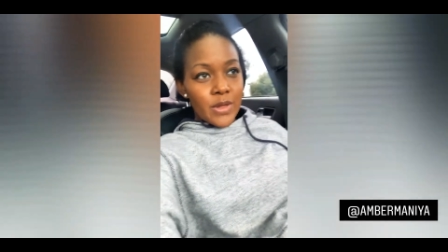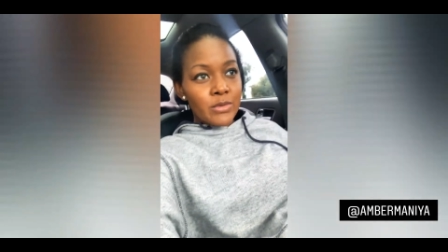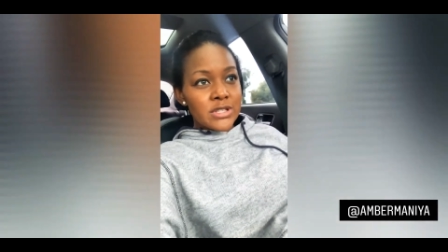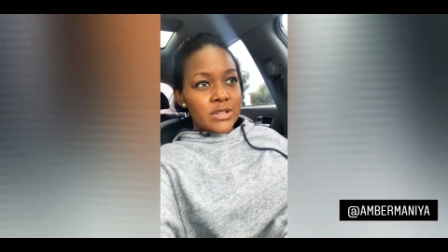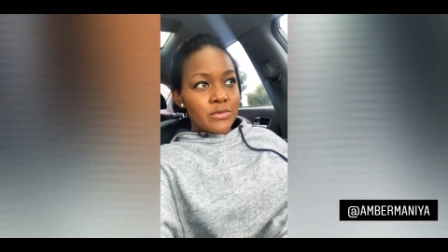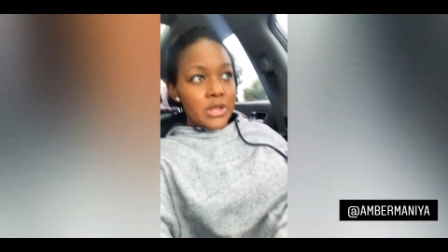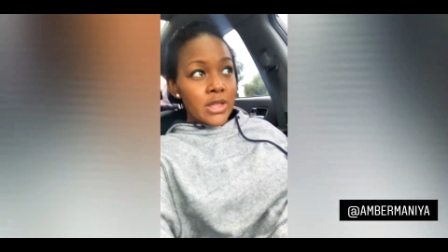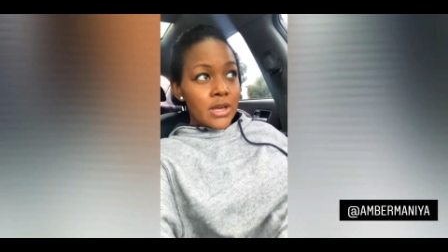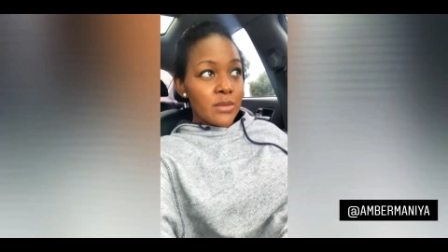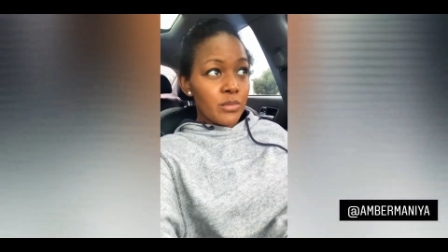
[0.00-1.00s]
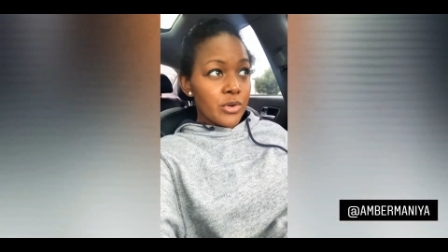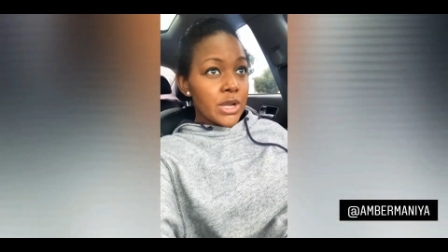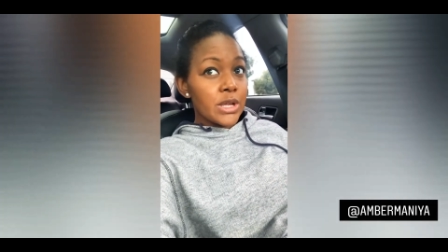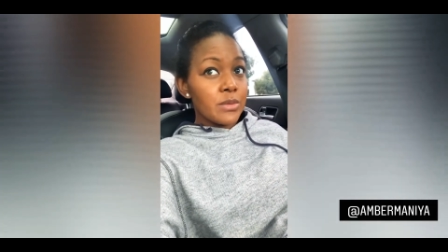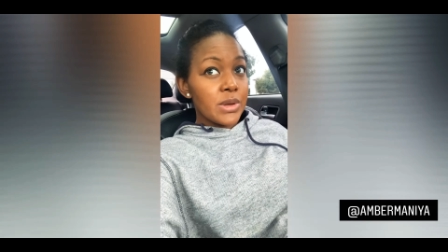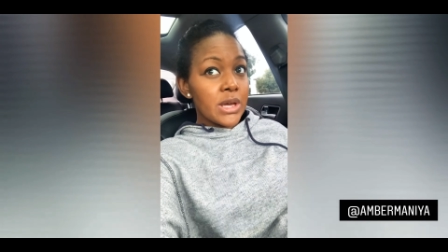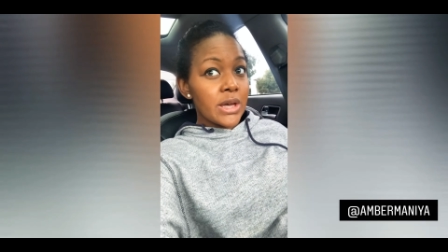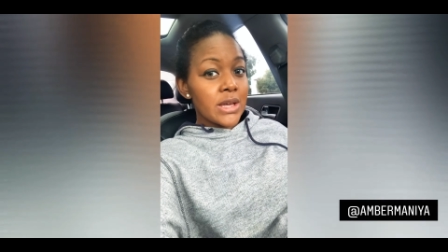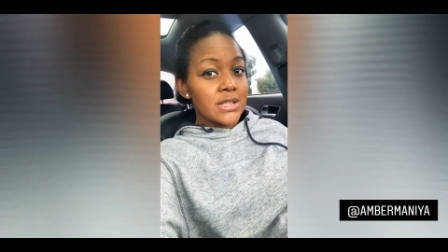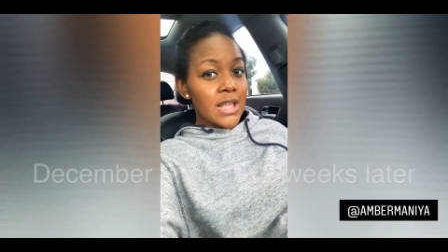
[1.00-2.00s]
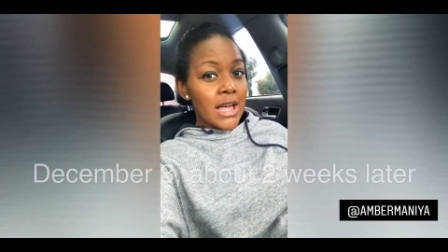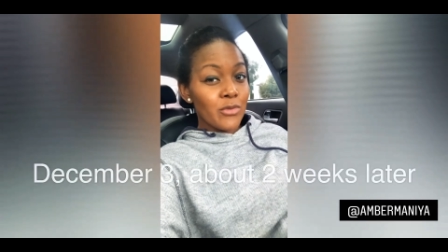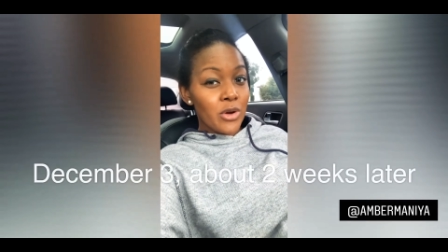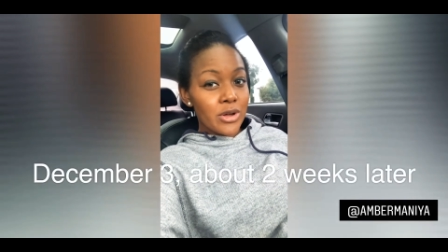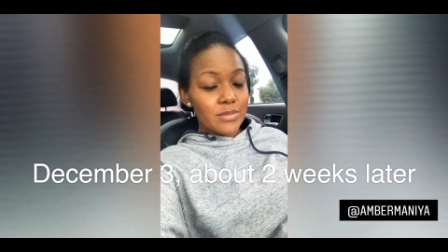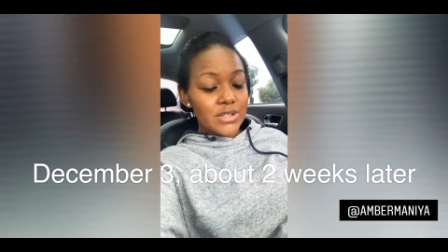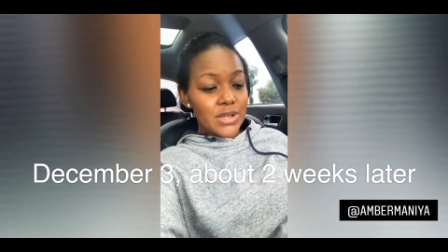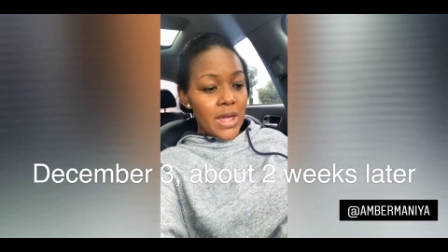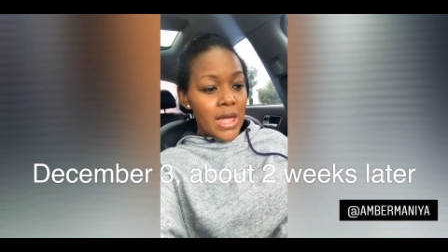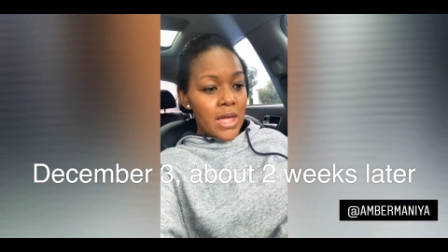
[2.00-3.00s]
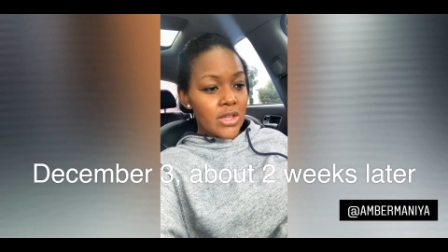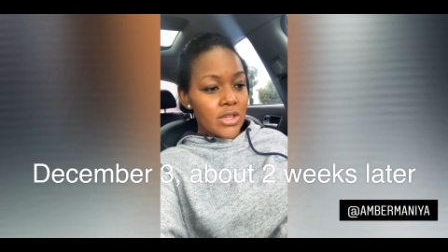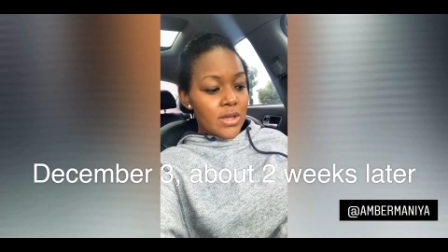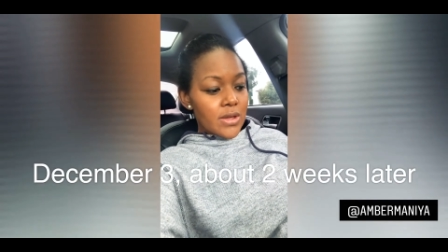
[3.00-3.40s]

It was a really good morning because I woke up today.